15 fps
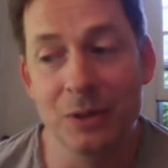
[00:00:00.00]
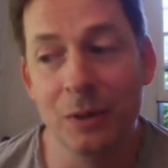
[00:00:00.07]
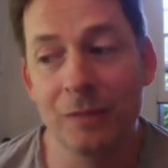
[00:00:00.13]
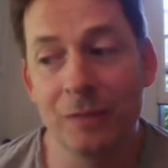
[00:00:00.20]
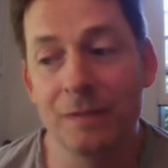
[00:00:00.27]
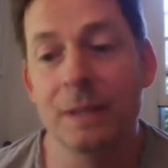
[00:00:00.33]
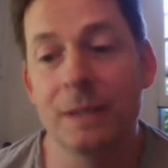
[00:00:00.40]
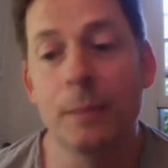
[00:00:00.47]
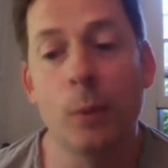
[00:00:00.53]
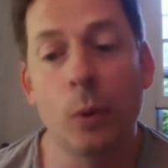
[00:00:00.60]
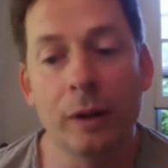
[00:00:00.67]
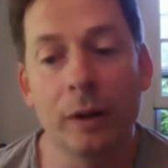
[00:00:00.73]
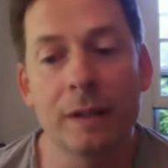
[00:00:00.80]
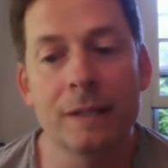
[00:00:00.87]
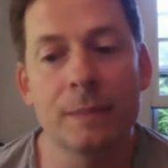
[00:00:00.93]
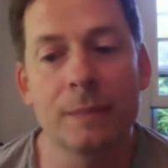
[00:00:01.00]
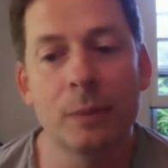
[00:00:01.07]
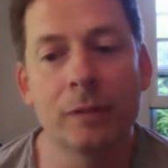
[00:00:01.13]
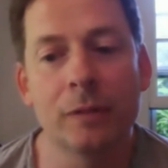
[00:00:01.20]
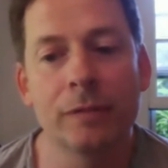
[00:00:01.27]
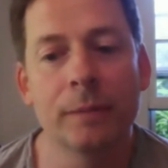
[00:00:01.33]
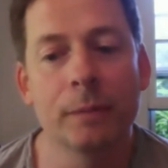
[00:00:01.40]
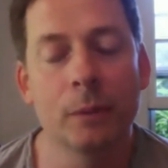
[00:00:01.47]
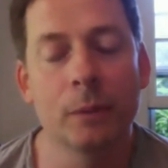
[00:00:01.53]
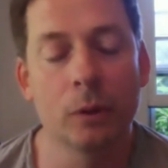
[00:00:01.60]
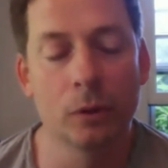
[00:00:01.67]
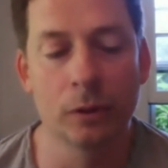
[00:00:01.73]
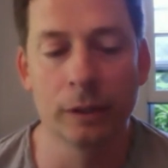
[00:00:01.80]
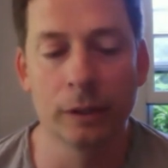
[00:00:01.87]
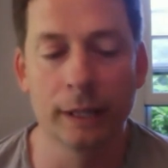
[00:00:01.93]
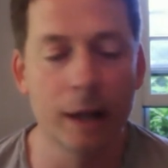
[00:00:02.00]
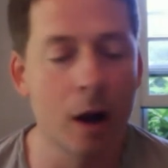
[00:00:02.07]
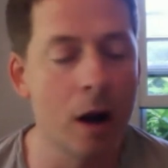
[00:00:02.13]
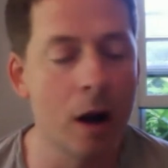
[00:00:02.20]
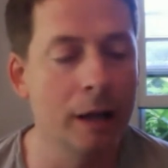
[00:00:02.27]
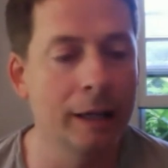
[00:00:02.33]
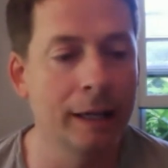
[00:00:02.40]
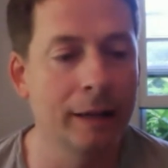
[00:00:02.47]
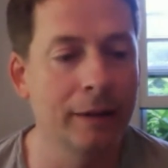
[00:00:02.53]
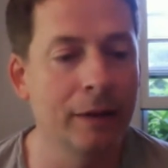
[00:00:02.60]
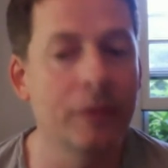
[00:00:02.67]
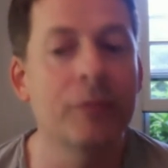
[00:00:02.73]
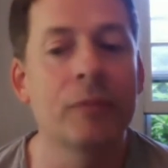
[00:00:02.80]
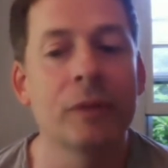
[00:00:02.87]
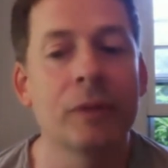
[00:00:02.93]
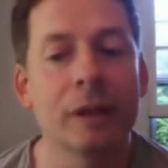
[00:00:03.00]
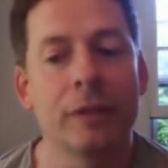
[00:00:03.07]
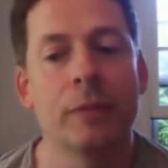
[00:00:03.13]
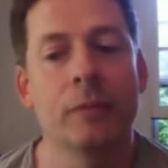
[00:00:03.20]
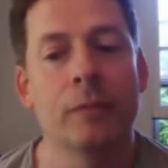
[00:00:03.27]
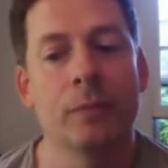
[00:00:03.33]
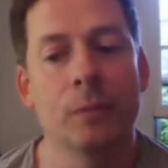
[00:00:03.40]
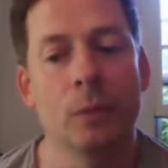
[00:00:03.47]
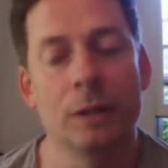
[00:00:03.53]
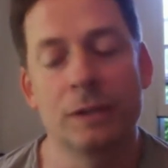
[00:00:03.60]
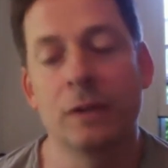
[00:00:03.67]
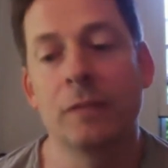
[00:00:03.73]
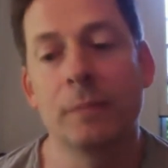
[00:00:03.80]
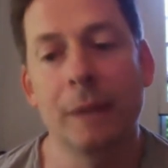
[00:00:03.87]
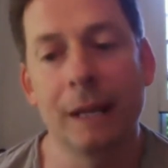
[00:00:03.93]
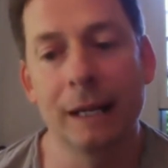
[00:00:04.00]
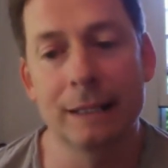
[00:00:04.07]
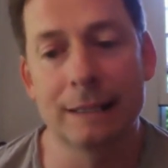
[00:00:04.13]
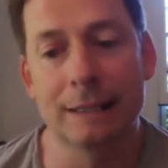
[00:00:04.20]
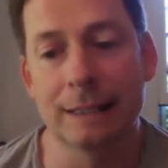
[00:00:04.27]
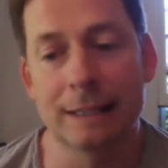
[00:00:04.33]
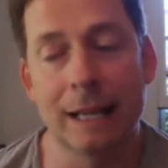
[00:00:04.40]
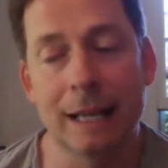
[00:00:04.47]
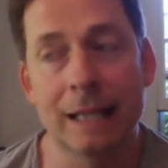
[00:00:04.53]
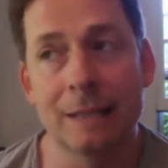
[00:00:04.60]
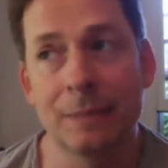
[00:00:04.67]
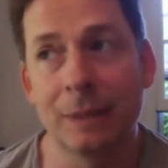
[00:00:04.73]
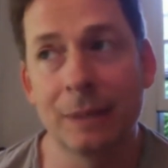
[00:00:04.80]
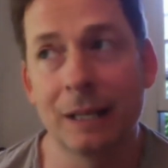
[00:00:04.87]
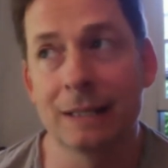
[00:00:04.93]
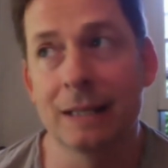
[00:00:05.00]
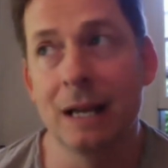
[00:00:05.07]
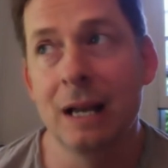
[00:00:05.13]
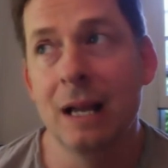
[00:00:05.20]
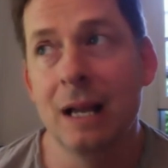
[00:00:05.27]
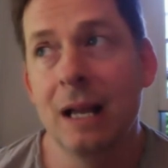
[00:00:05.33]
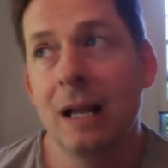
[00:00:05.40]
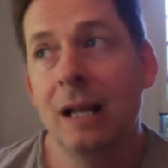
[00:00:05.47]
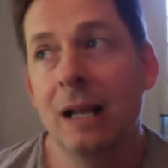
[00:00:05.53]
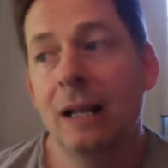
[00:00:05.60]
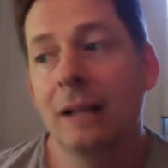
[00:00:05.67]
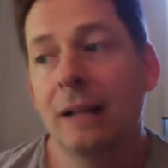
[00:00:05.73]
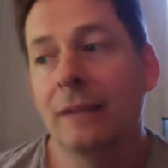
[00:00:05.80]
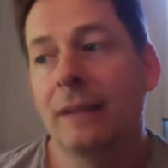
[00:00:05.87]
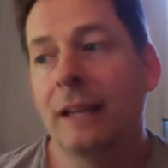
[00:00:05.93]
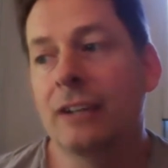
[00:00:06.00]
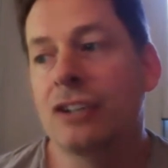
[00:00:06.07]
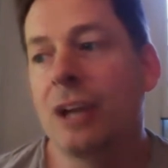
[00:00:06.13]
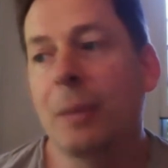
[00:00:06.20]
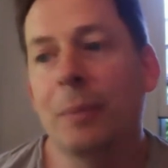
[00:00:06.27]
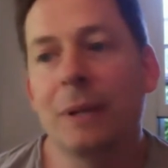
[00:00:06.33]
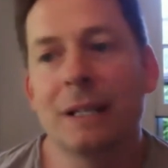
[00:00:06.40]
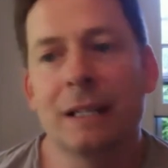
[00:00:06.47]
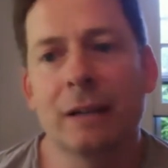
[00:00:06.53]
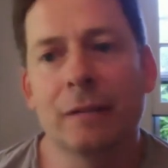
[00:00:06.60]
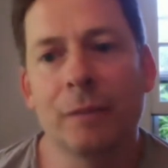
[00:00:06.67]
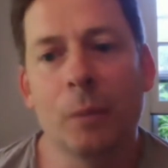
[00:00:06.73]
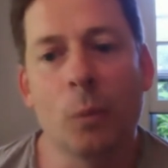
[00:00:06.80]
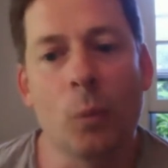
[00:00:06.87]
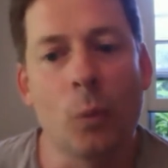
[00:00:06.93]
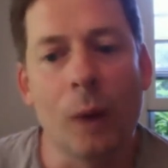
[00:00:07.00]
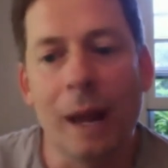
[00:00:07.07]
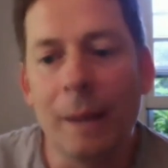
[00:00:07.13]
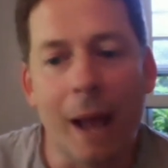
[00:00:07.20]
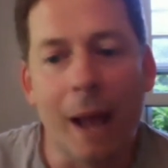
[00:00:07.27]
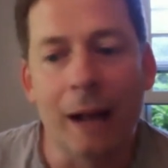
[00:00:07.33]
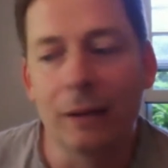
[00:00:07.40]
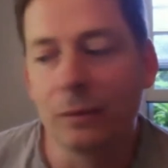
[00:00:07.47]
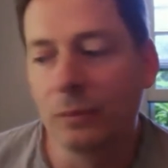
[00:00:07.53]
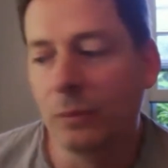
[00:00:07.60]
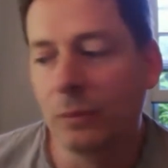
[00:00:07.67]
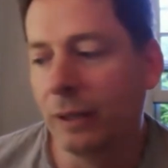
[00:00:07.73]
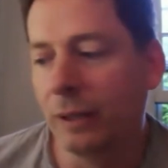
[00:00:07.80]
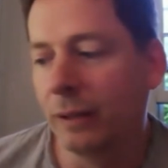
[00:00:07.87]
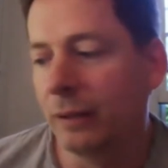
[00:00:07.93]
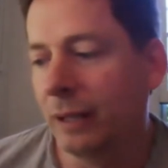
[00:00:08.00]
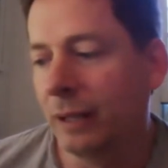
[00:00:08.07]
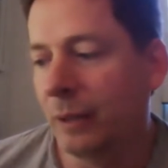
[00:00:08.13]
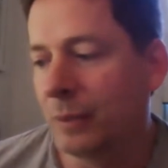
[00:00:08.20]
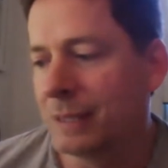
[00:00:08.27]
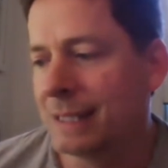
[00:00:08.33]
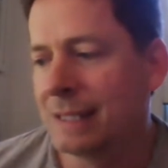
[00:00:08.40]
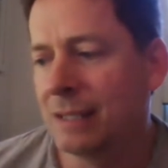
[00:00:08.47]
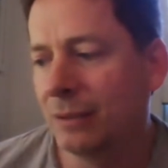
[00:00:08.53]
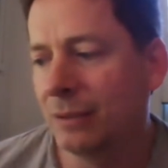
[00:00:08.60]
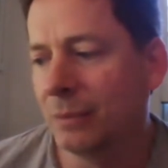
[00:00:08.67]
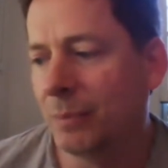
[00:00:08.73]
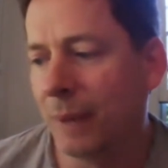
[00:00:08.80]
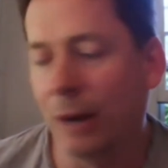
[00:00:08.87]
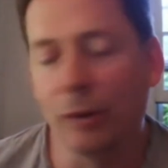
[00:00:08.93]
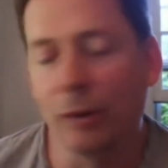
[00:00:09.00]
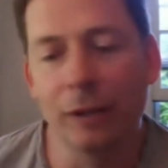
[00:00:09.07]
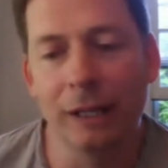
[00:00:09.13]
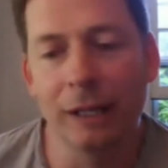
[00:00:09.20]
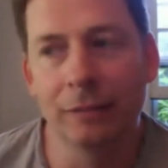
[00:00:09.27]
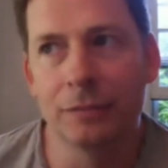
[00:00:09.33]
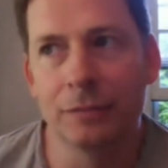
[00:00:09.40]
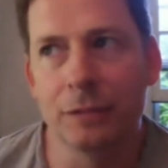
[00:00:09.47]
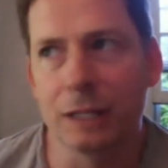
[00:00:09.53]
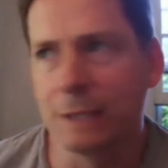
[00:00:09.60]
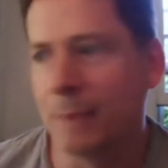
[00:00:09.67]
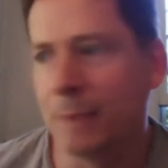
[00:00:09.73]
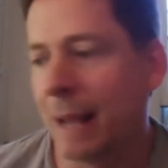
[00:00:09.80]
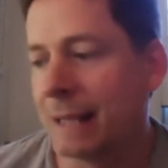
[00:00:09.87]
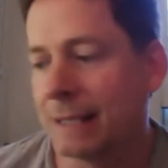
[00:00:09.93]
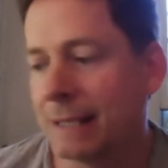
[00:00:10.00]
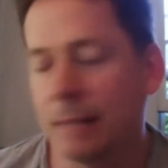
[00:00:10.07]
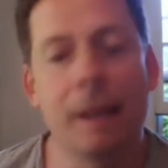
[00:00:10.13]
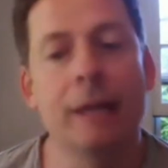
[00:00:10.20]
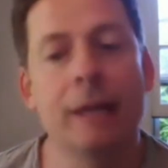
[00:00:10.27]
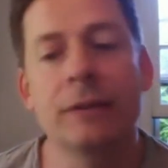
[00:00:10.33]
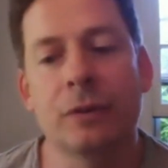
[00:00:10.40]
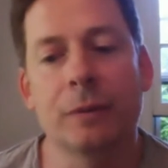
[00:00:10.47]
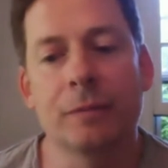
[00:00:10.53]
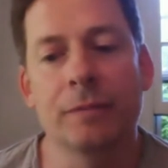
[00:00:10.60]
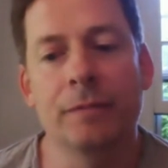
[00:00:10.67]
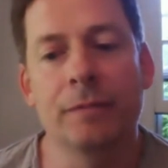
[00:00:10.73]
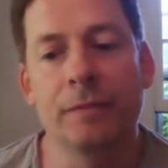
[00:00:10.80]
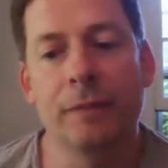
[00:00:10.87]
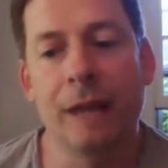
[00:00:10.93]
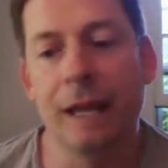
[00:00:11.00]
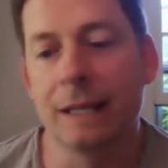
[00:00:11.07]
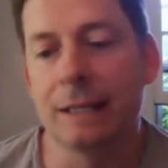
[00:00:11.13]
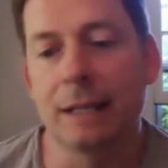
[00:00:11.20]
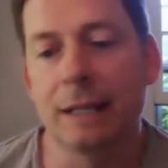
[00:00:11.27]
who have supported this book from early on, and they're really the ones who have made it a success because they championed it from way back when it was still barely just past the manuscript phase.